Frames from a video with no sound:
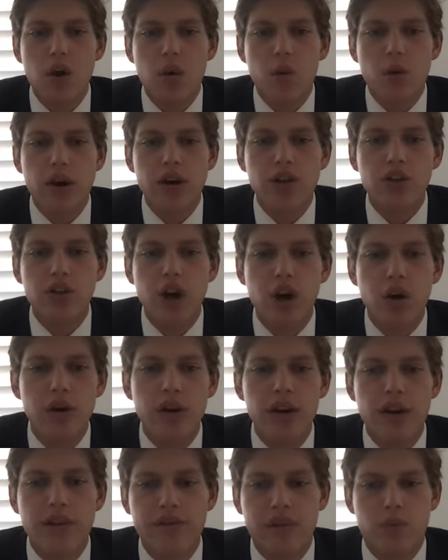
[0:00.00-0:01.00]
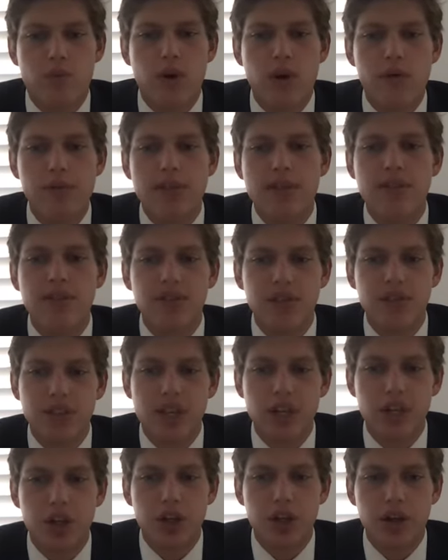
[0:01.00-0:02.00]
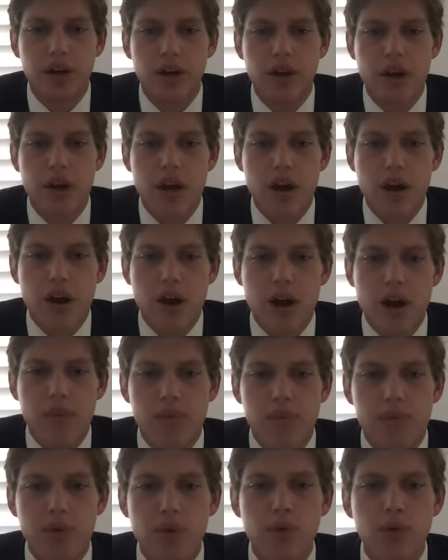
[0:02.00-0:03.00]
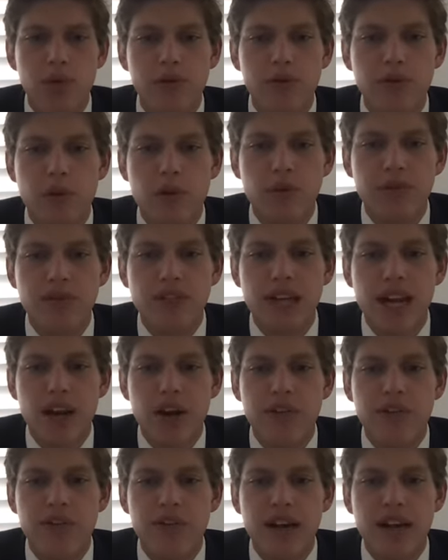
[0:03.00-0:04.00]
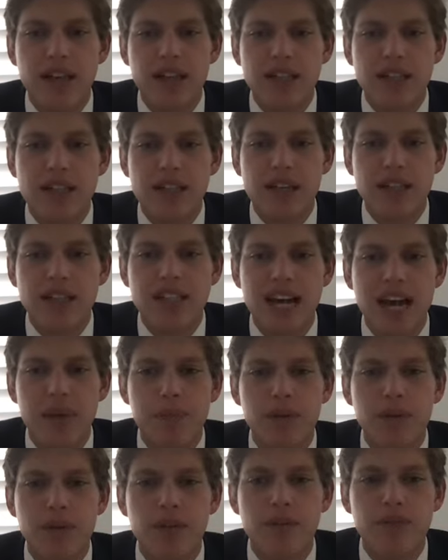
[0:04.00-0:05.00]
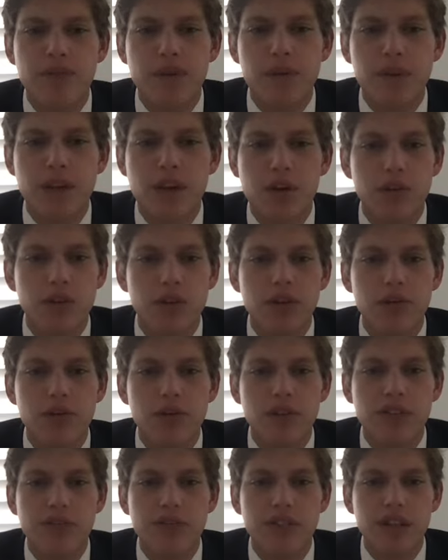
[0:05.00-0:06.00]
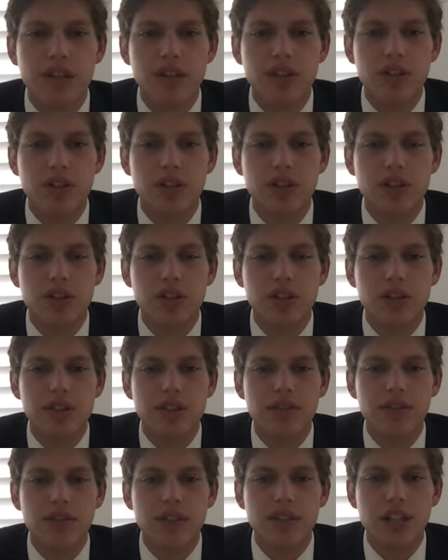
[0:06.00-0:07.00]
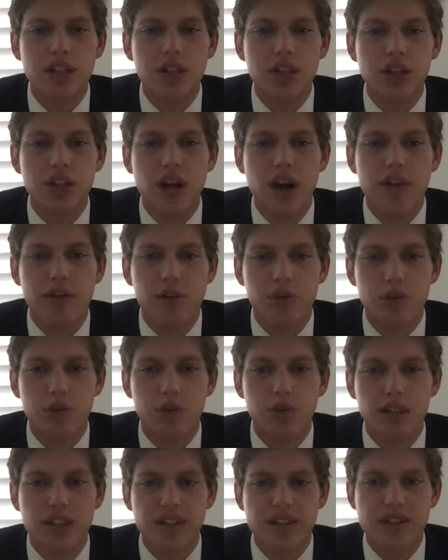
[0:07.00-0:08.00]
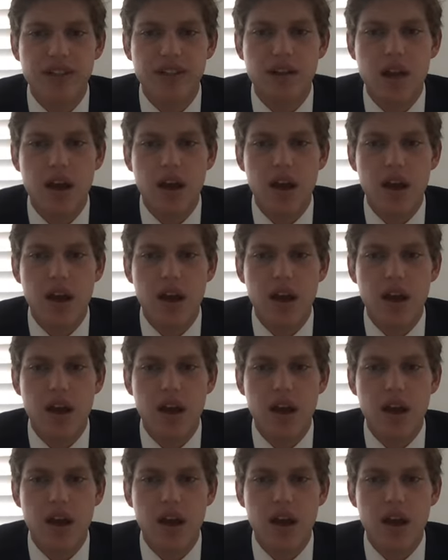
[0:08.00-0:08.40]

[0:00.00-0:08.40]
were a token of the Roman civilization, a brutal form of sacrifice adapted from the earlier civilization of Etruscans.